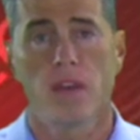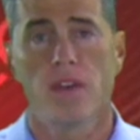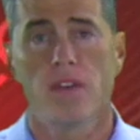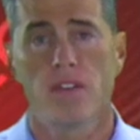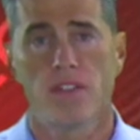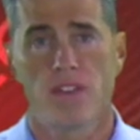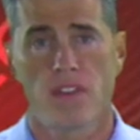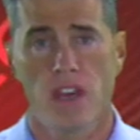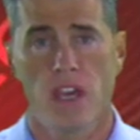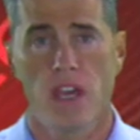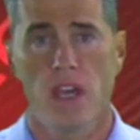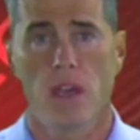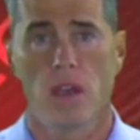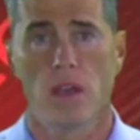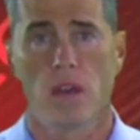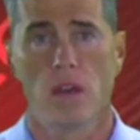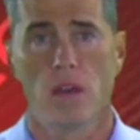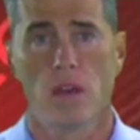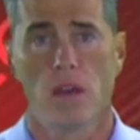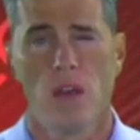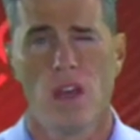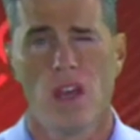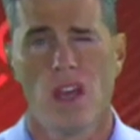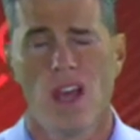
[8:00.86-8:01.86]
thing.
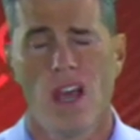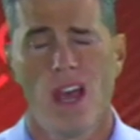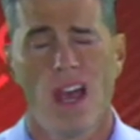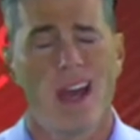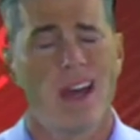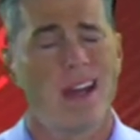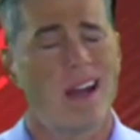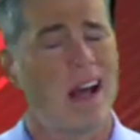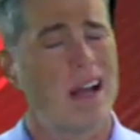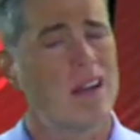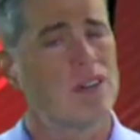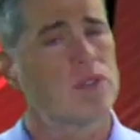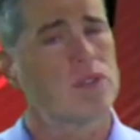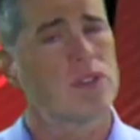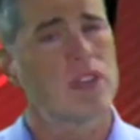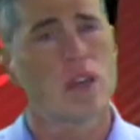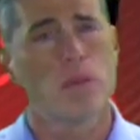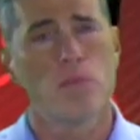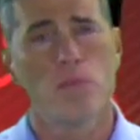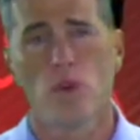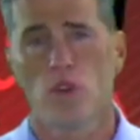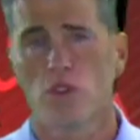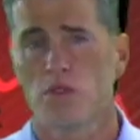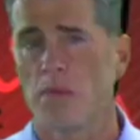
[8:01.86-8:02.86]
And I don't
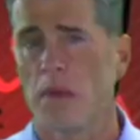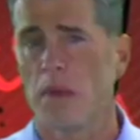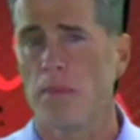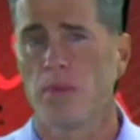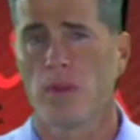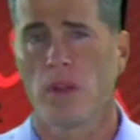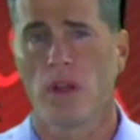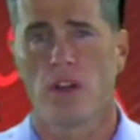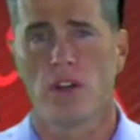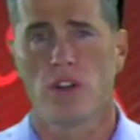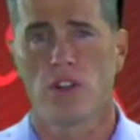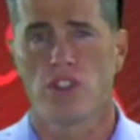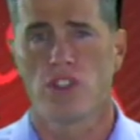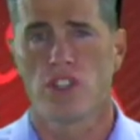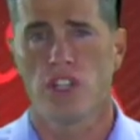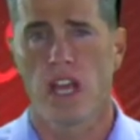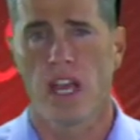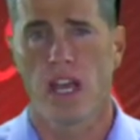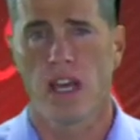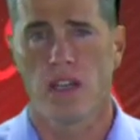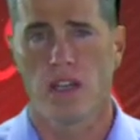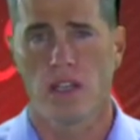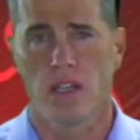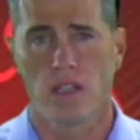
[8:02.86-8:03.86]
think most people
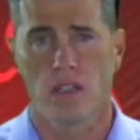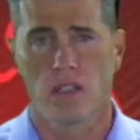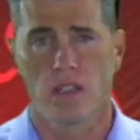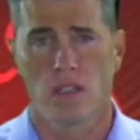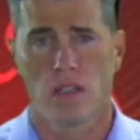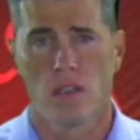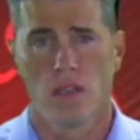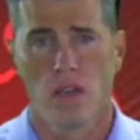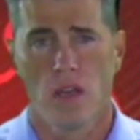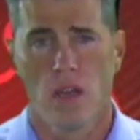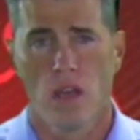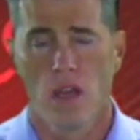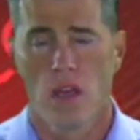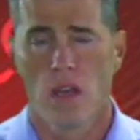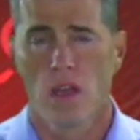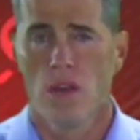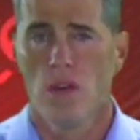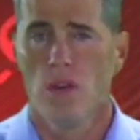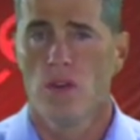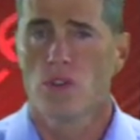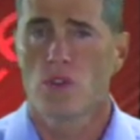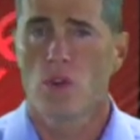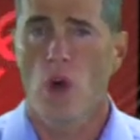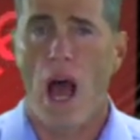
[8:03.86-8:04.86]
understand it.
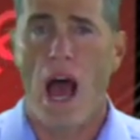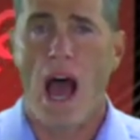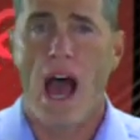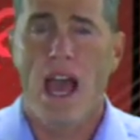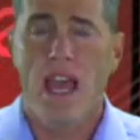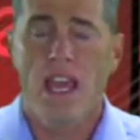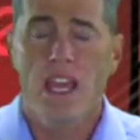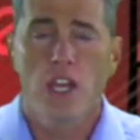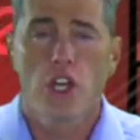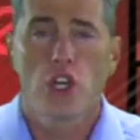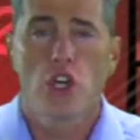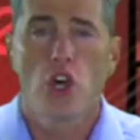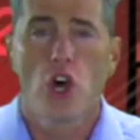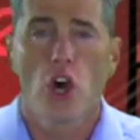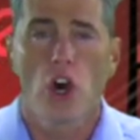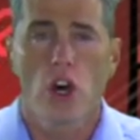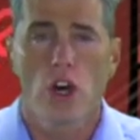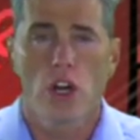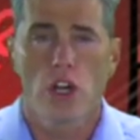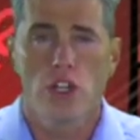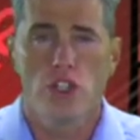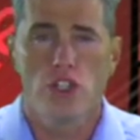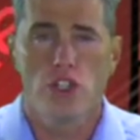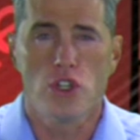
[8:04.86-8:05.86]
So I
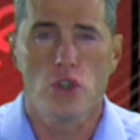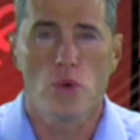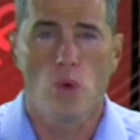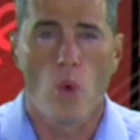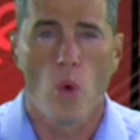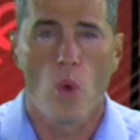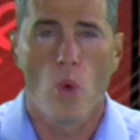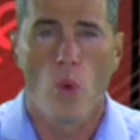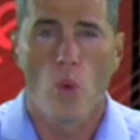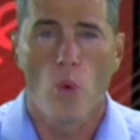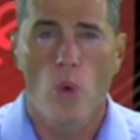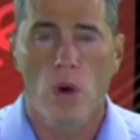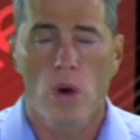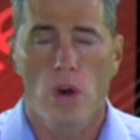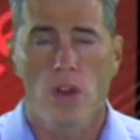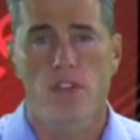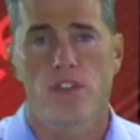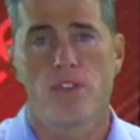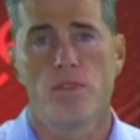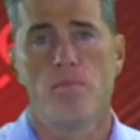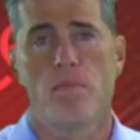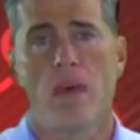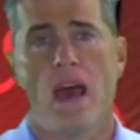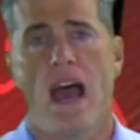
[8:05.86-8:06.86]
encourage you,
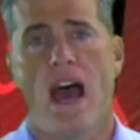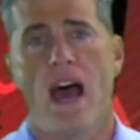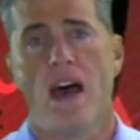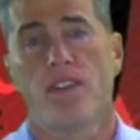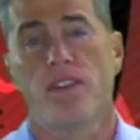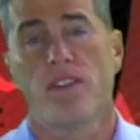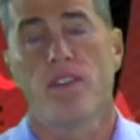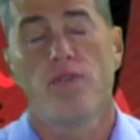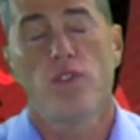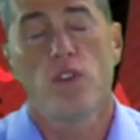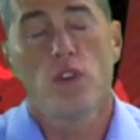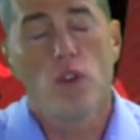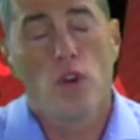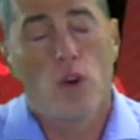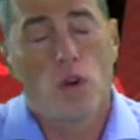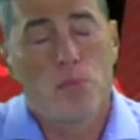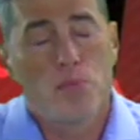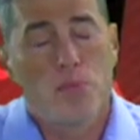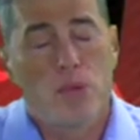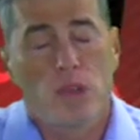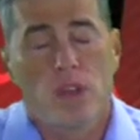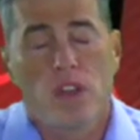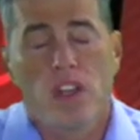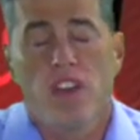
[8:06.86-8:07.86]
work the math. If you
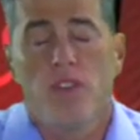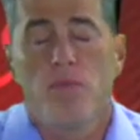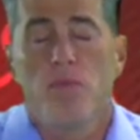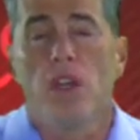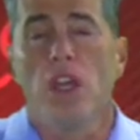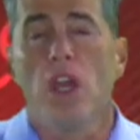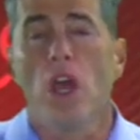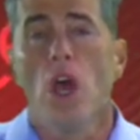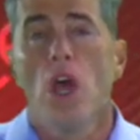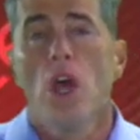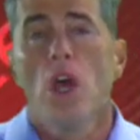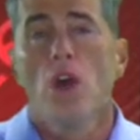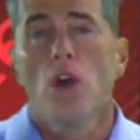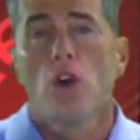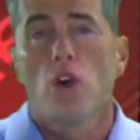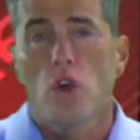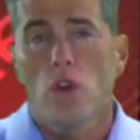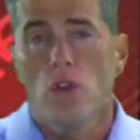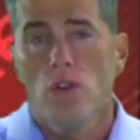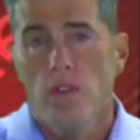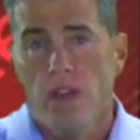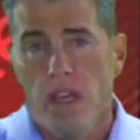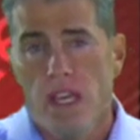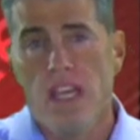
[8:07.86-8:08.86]
don't believe me,
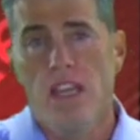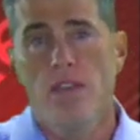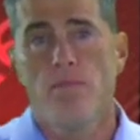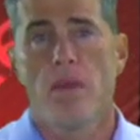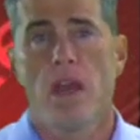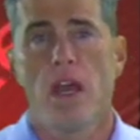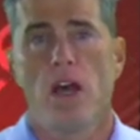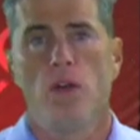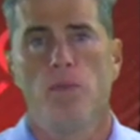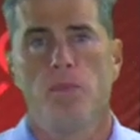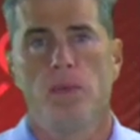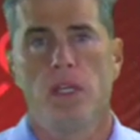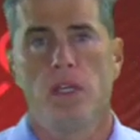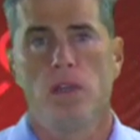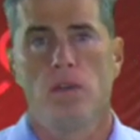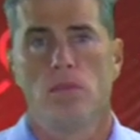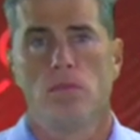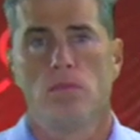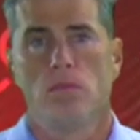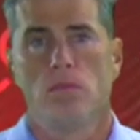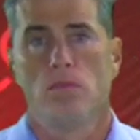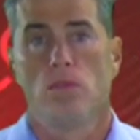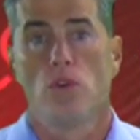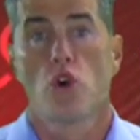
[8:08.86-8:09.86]
email me,
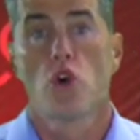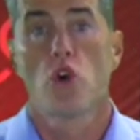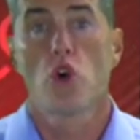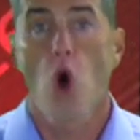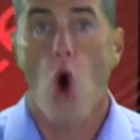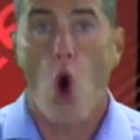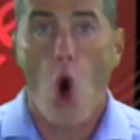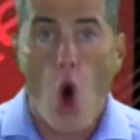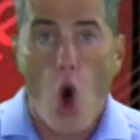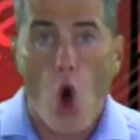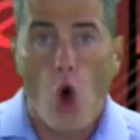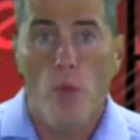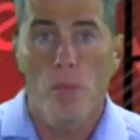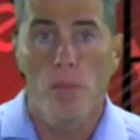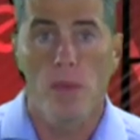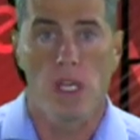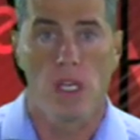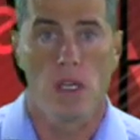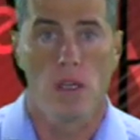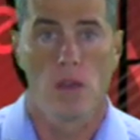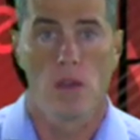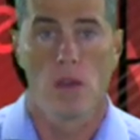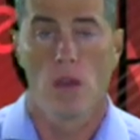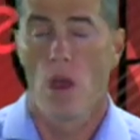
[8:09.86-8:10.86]
call
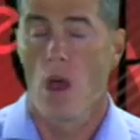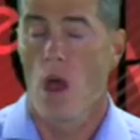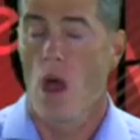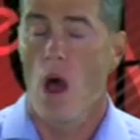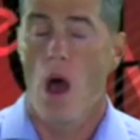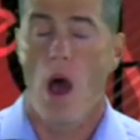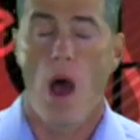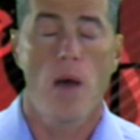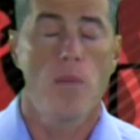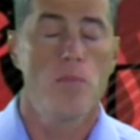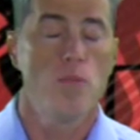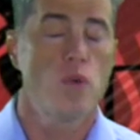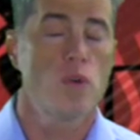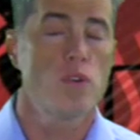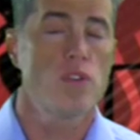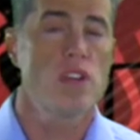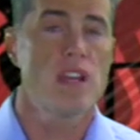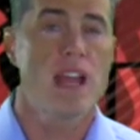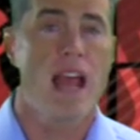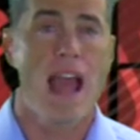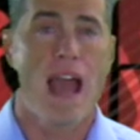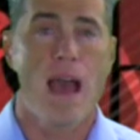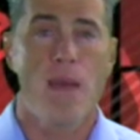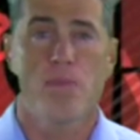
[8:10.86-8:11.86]
me. I'm more
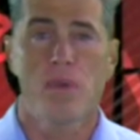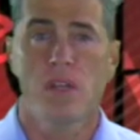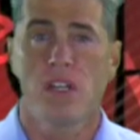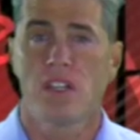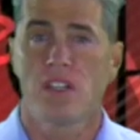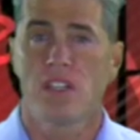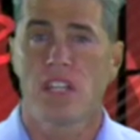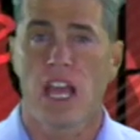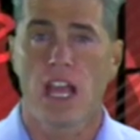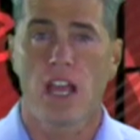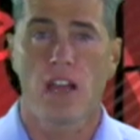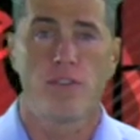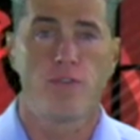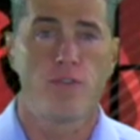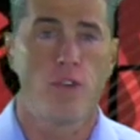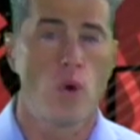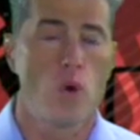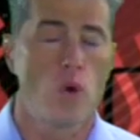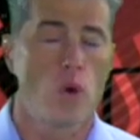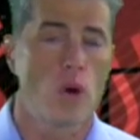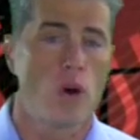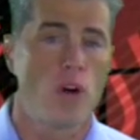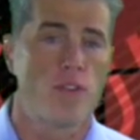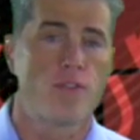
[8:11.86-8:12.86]
than happy to take a
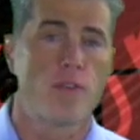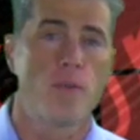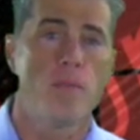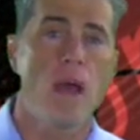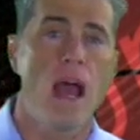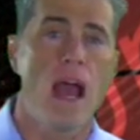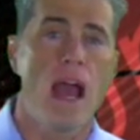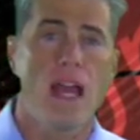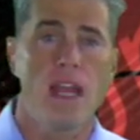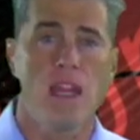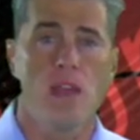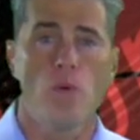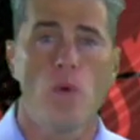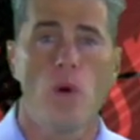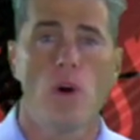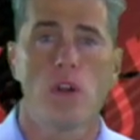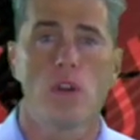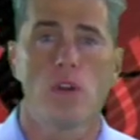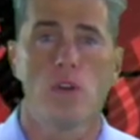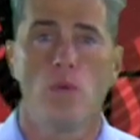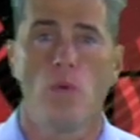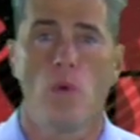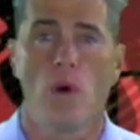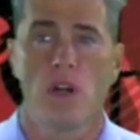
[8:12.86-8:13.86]
phone call from anyone
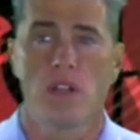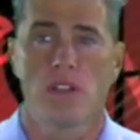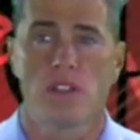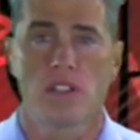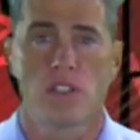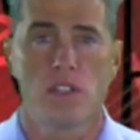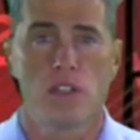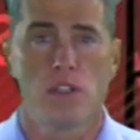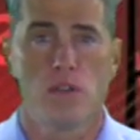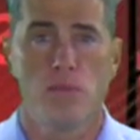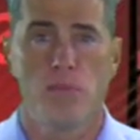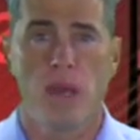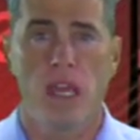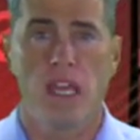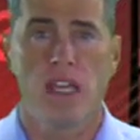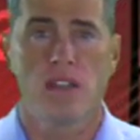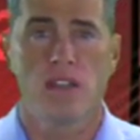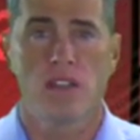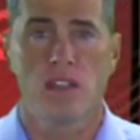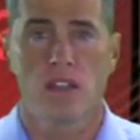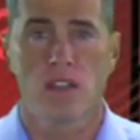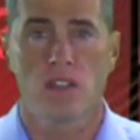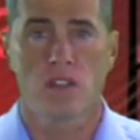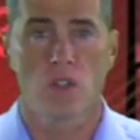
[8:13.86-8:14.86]
who wants to
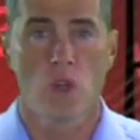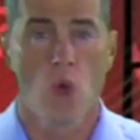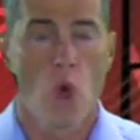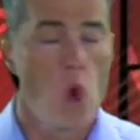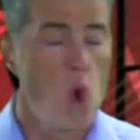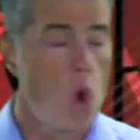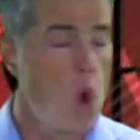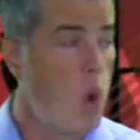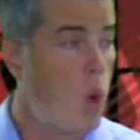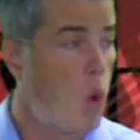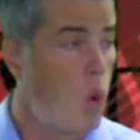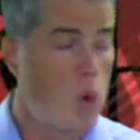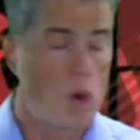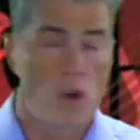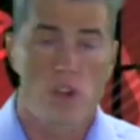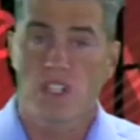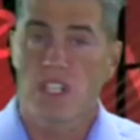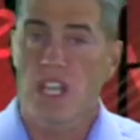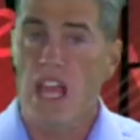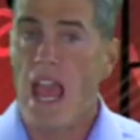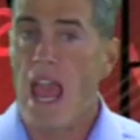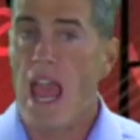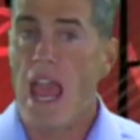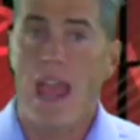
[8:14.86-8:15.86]
debate this or
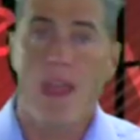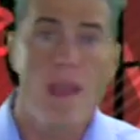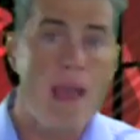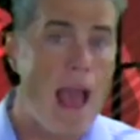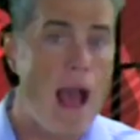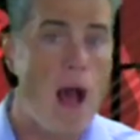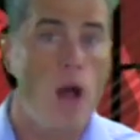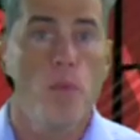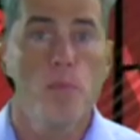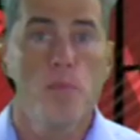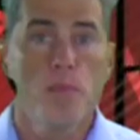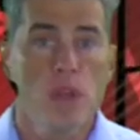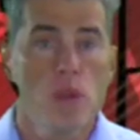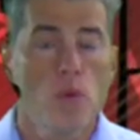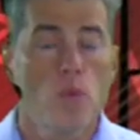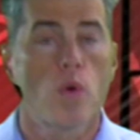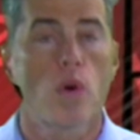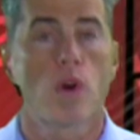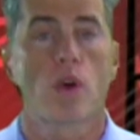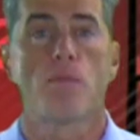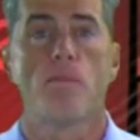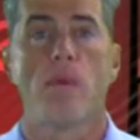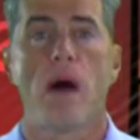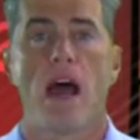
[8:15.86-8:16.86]
say, hey, help me
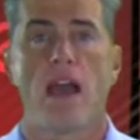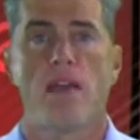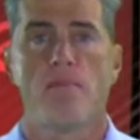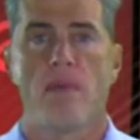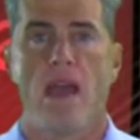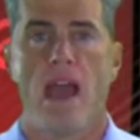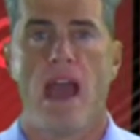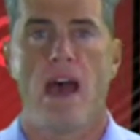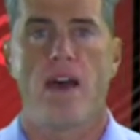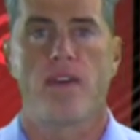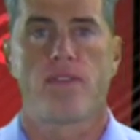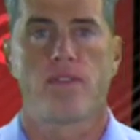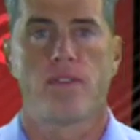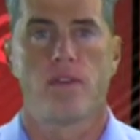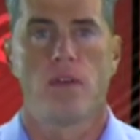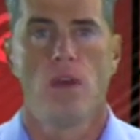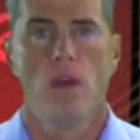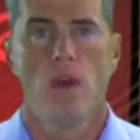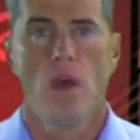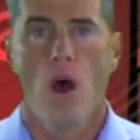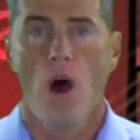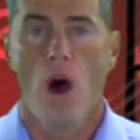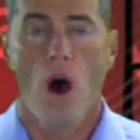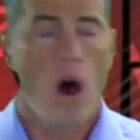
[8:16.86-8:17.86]
work my math.
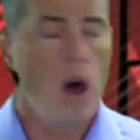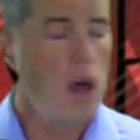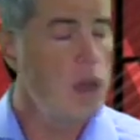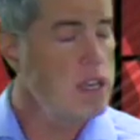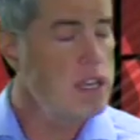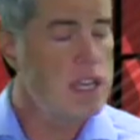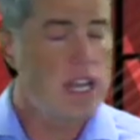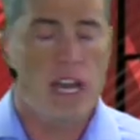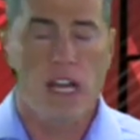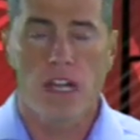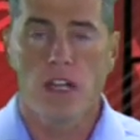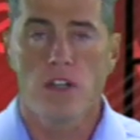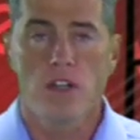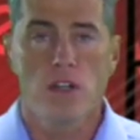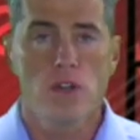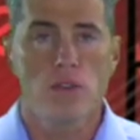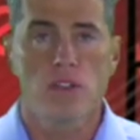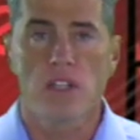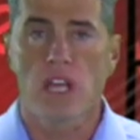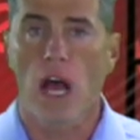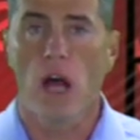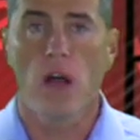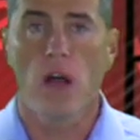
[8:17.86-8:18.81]
All you got to do is